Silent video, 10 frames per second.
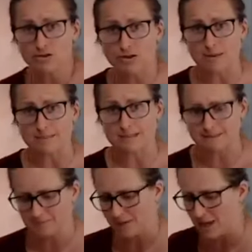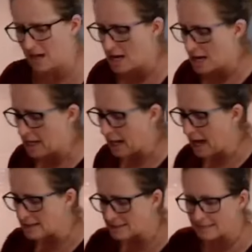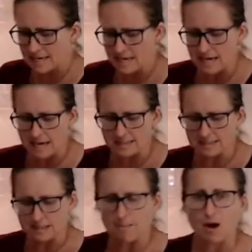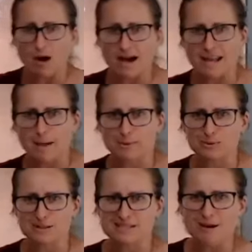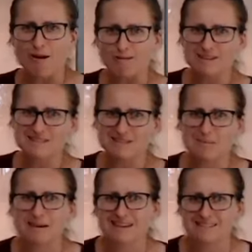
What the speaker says: grams. Last thing is some pineapple. This obviously makes